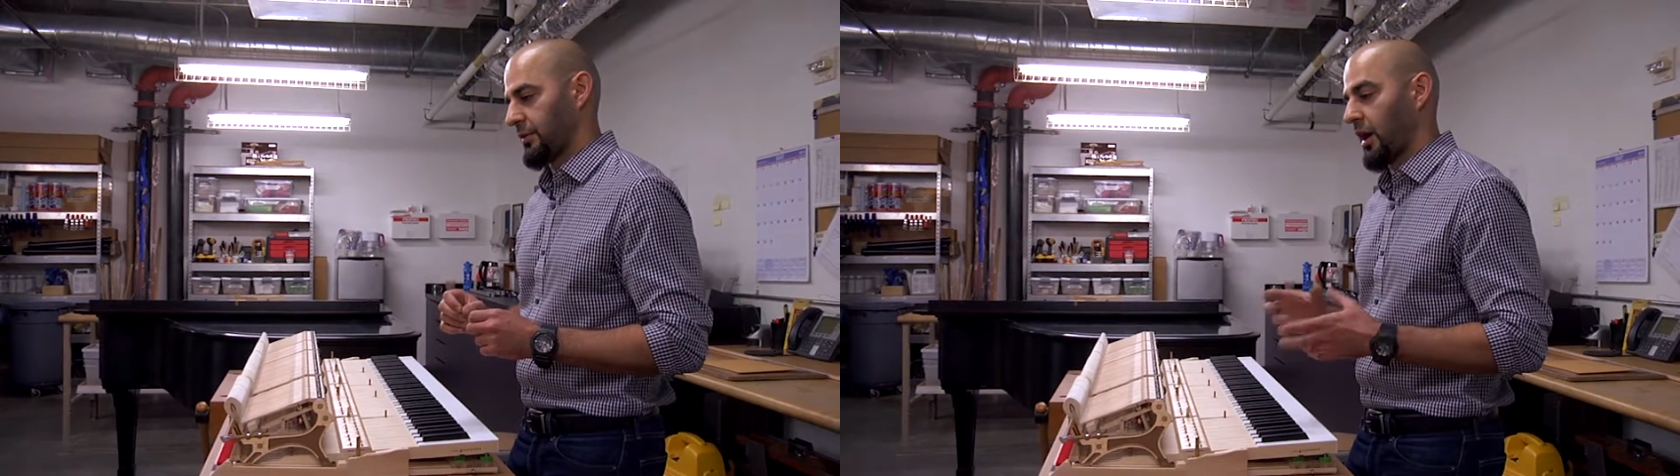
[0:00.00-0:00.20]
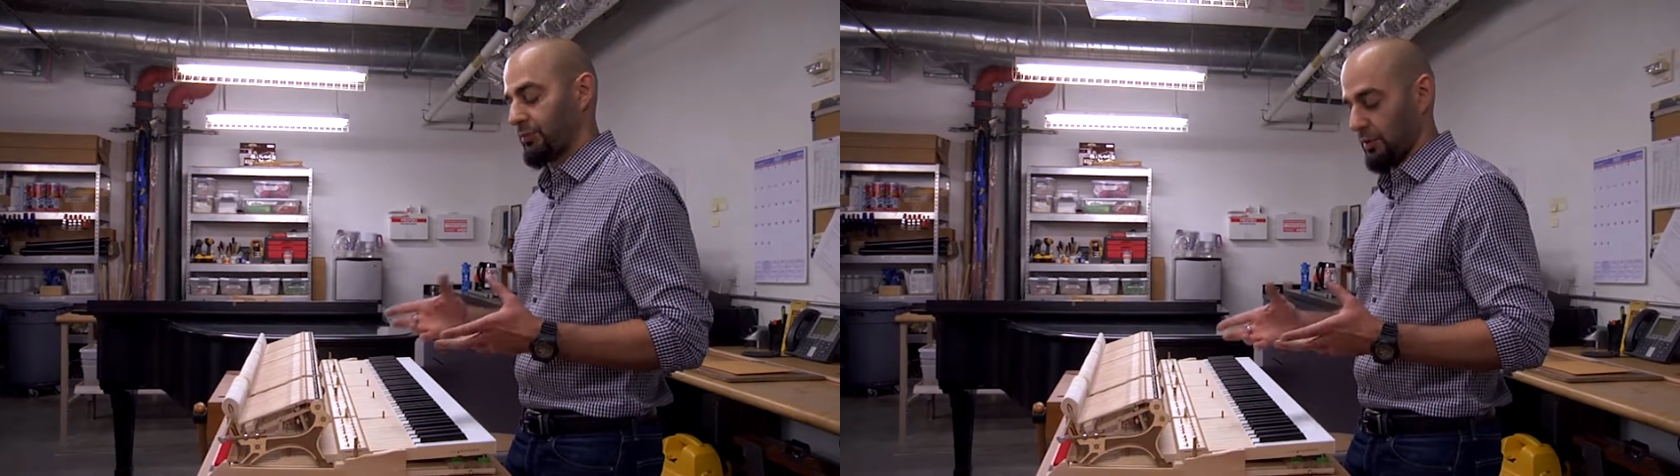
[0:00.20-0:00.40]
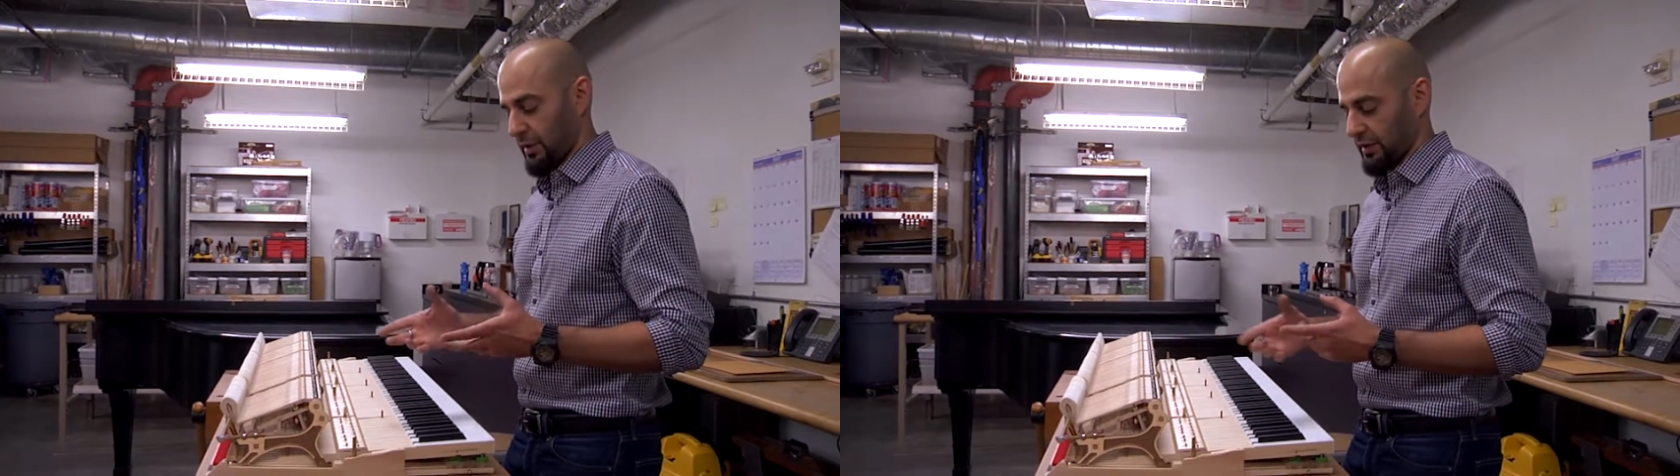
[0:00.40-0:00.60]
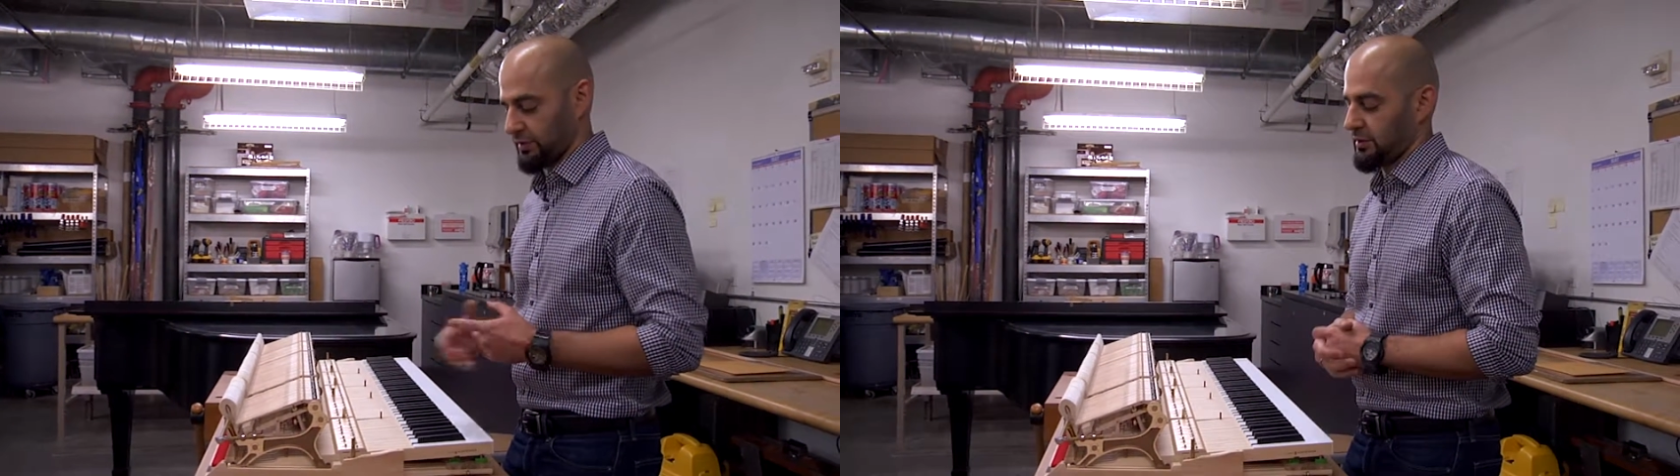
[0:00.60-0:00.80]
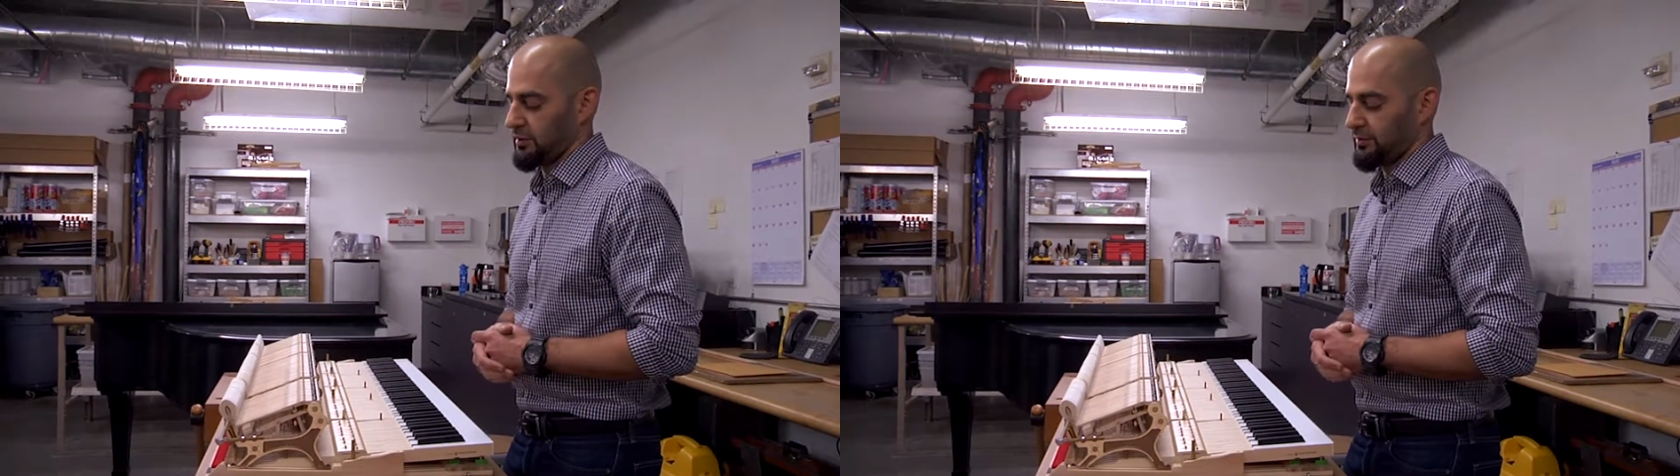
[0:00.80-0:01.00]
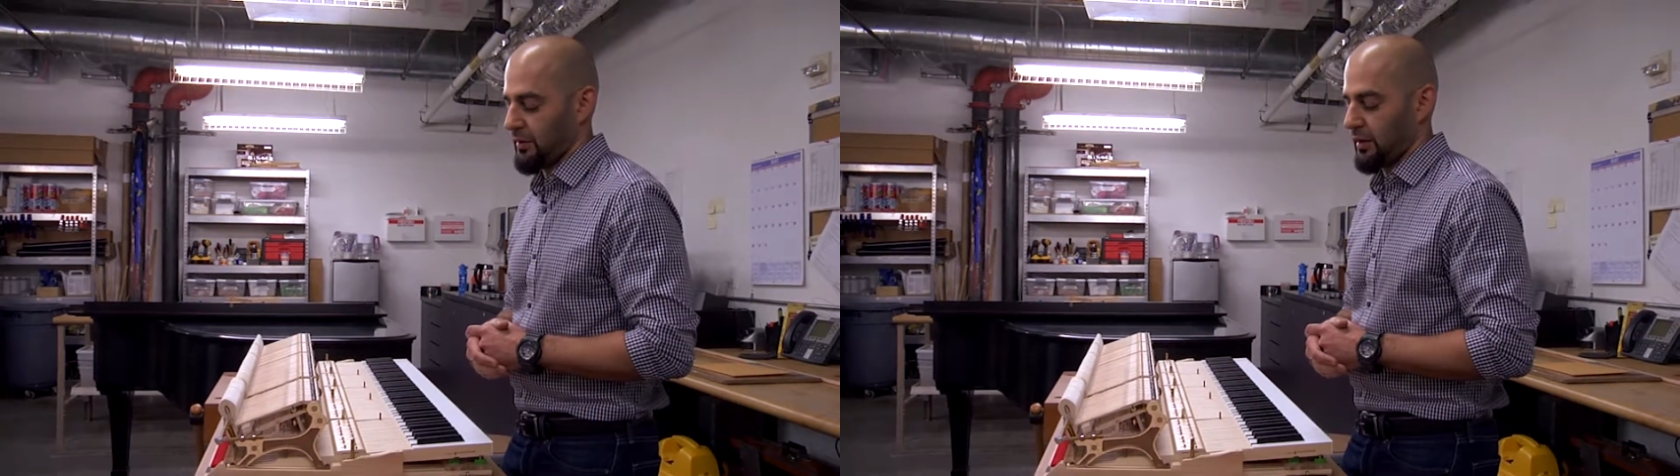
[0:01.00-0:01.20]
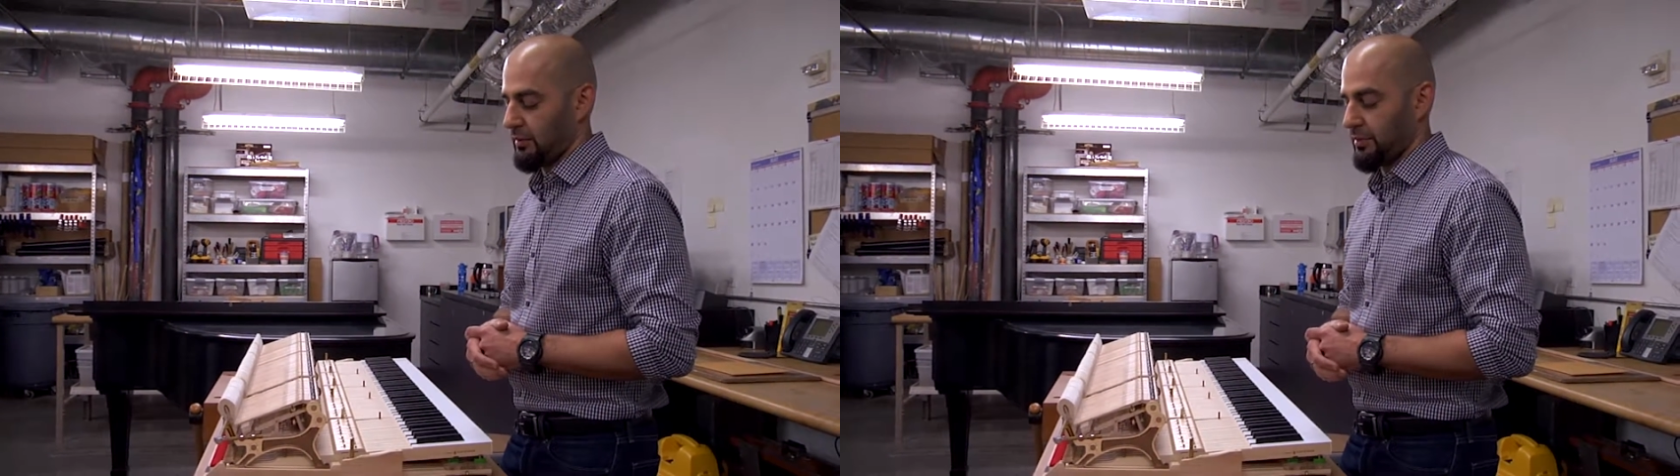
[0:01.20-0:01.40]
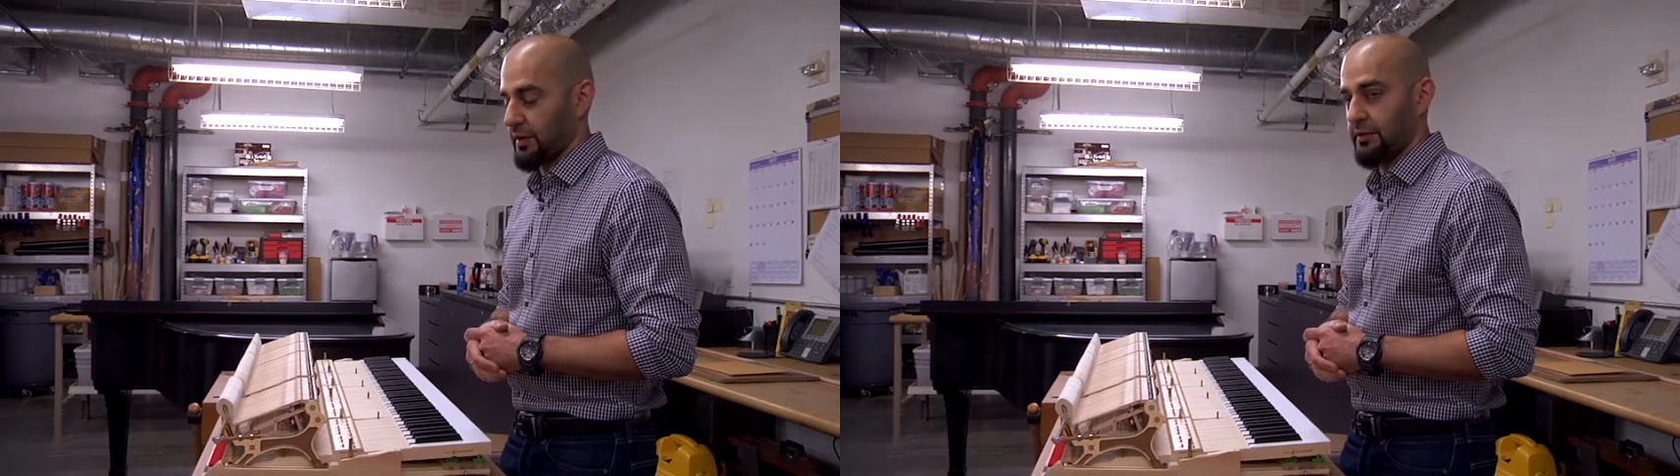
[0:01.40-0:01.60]
optimized.
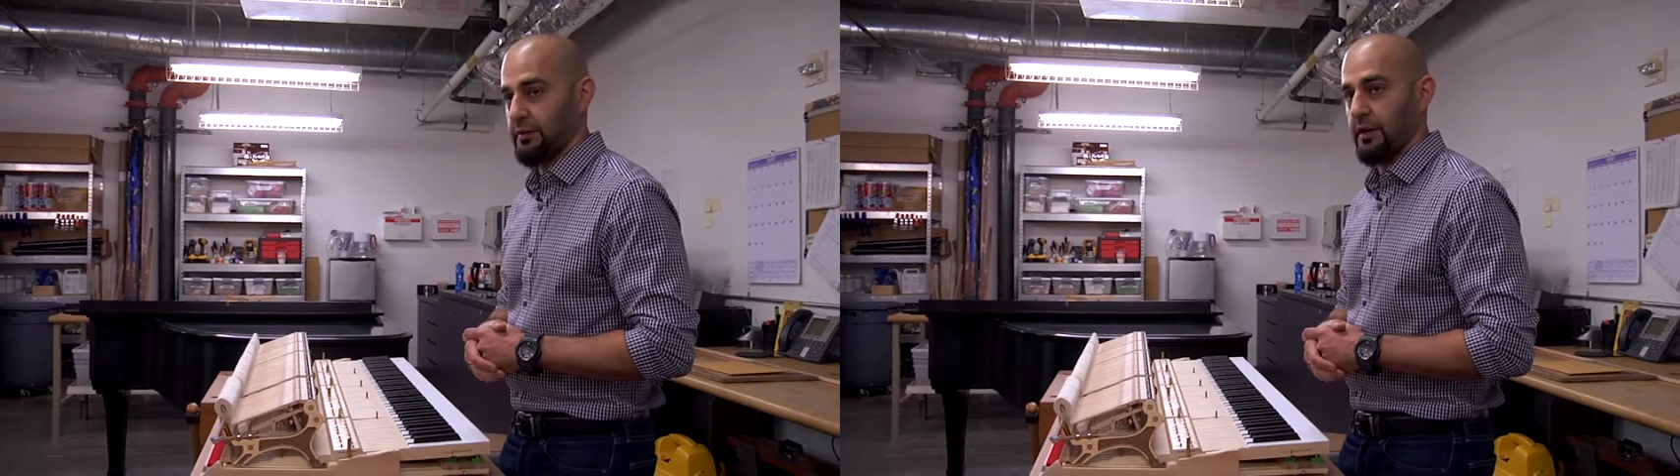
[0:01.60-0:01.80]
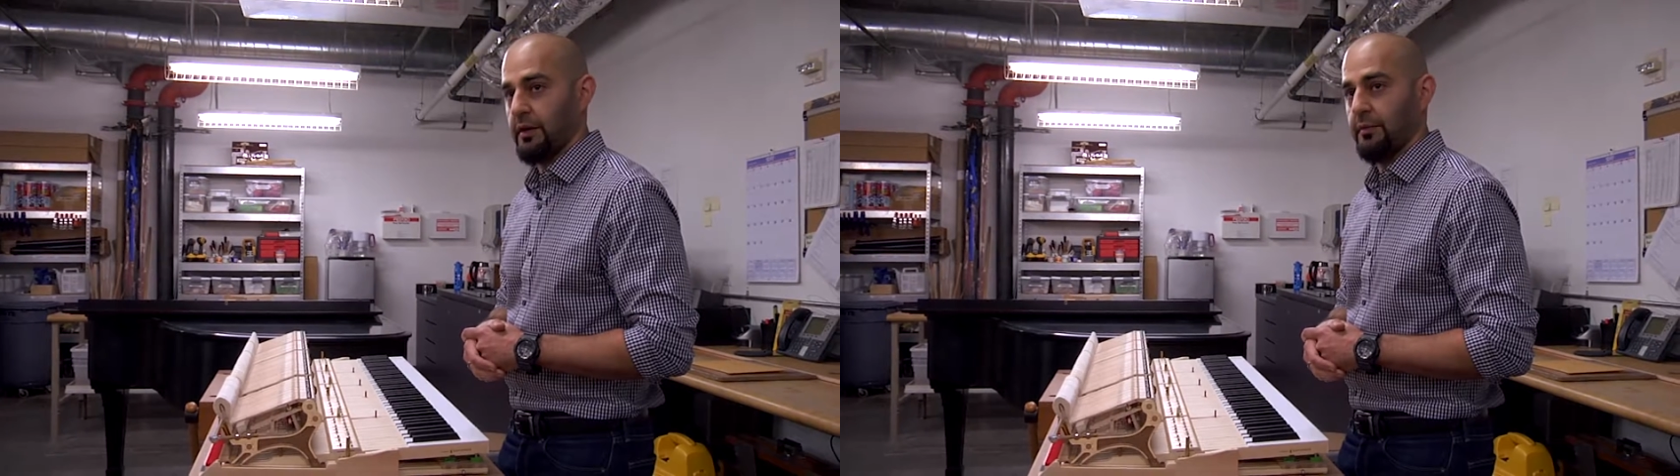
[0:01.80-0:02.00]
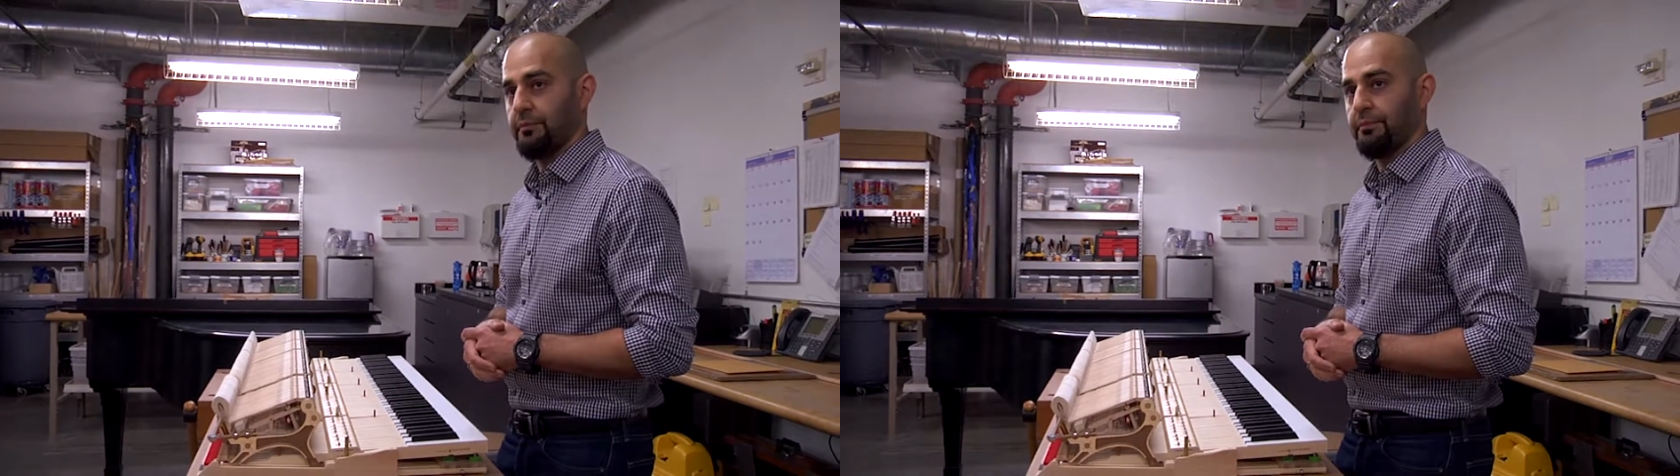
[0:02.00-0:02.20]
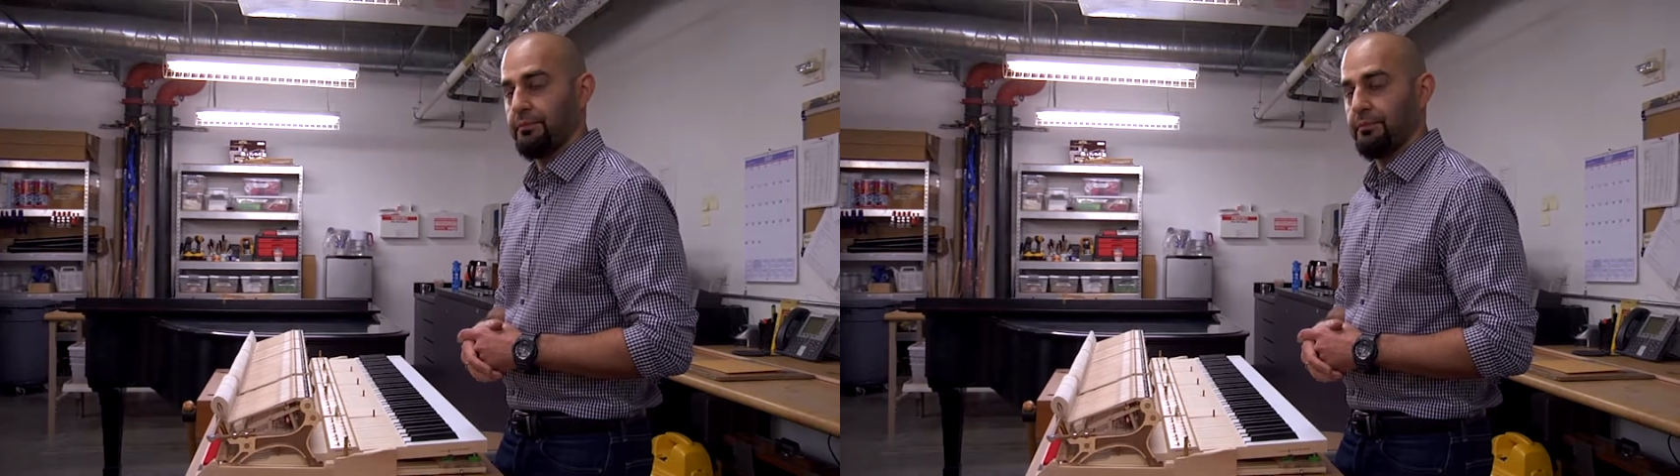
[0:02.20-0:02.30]
But um,